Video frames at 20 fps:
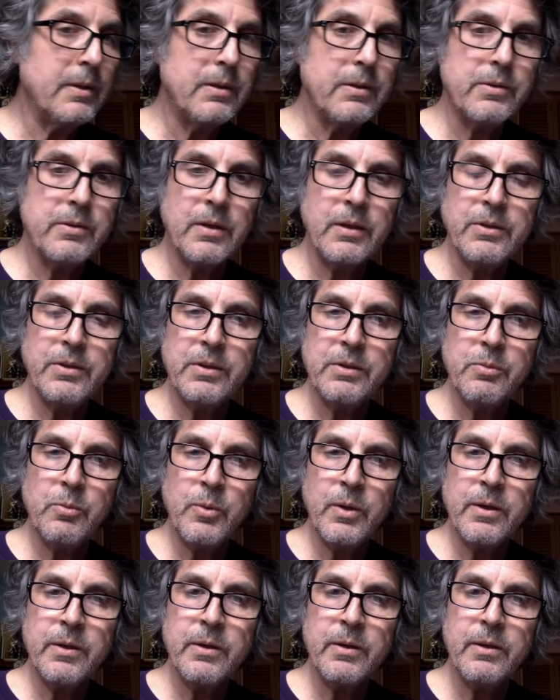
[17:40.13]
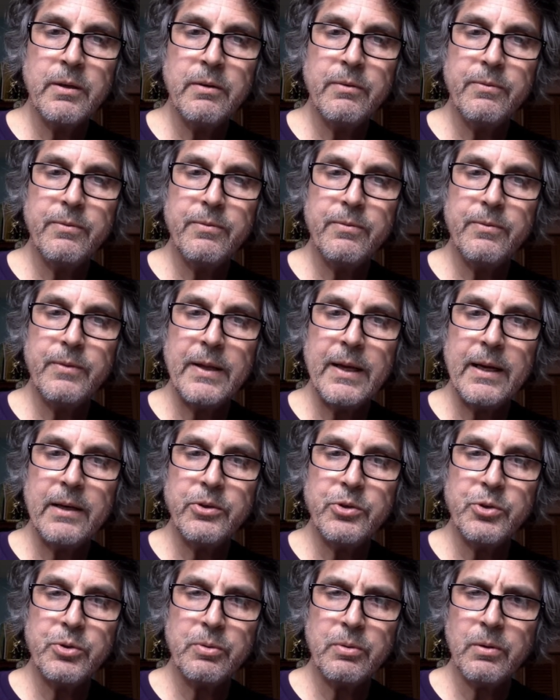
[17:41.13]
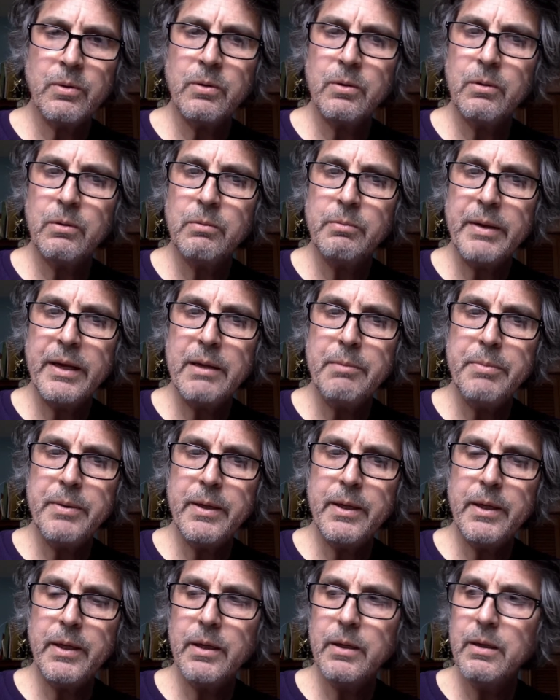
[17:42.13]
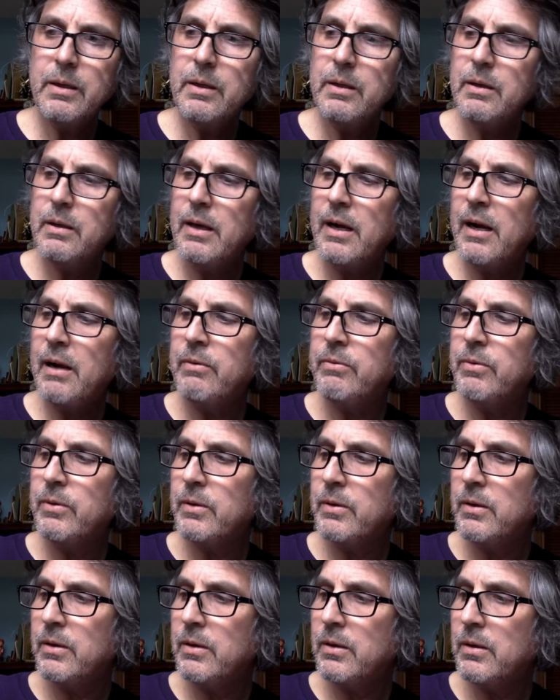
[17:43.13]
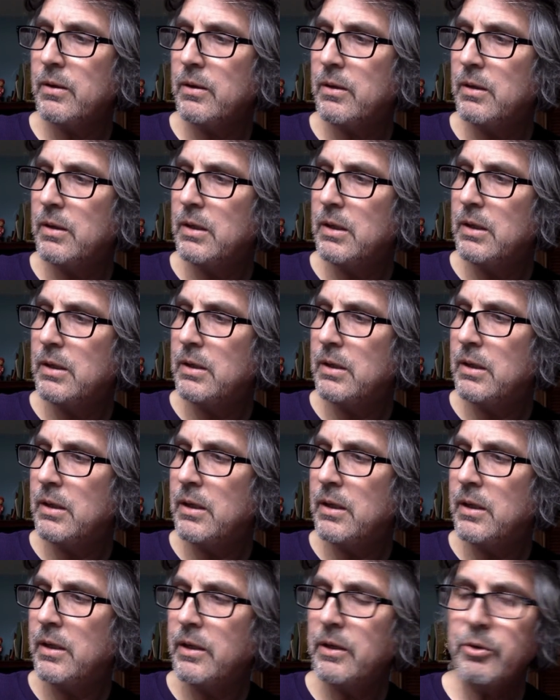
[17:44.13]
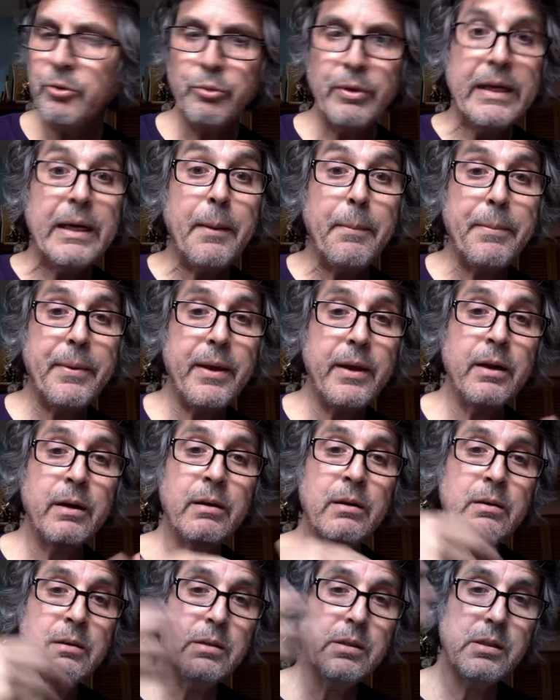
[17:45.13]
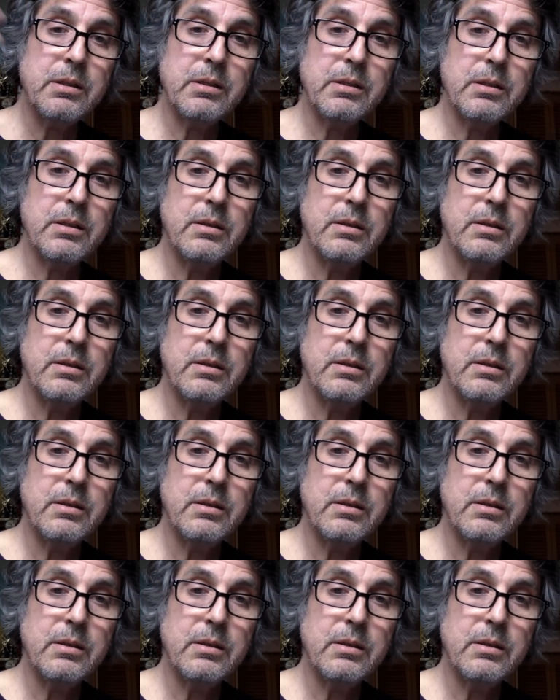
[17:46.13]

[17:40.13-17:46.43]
So I just wonder if that troll maybe ever reappears